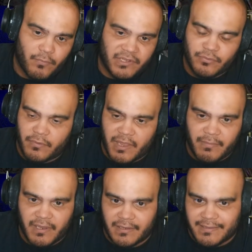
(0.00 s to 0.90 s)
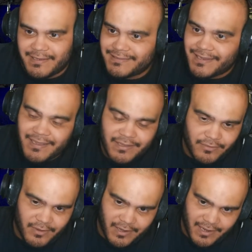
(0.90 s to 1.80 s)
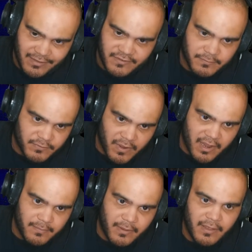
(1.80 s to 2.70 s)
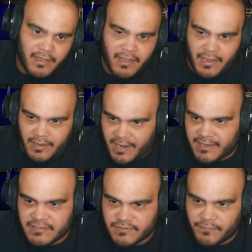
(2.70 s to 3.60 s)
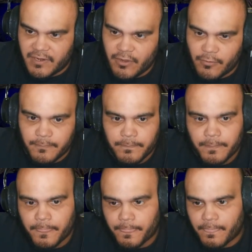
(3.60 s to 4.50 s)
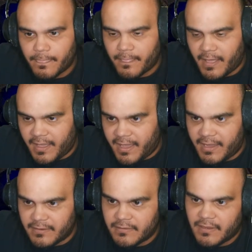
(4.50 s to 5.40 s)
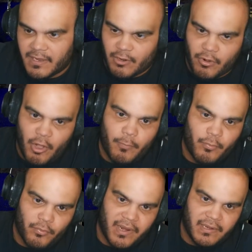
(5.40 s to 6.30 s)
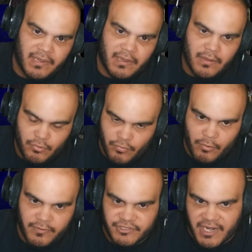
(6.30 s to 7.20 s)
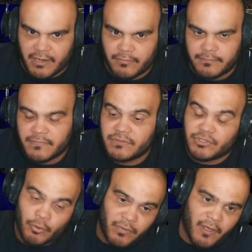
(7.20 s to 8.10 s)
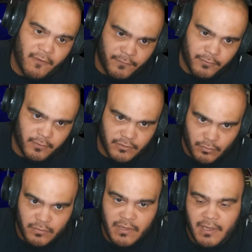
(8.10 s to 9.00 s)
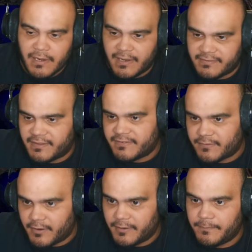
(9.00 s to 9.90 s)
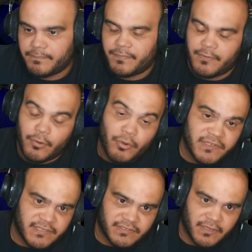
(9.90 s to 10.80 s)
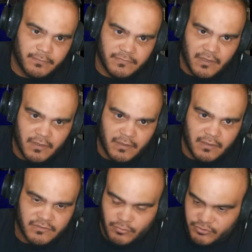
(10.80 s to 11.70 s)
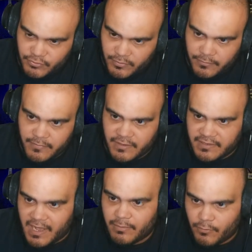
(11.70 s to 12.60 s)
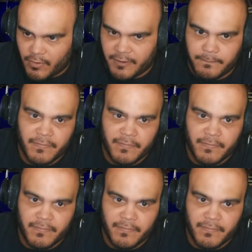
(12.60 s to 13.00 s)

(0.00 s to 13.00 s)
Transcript: retro gaming like this, you can hit subscribe and like this video, and it'll help greatly grow the channel. So without further ado, let's get started. Who is the Sorcerer in Diablo 1?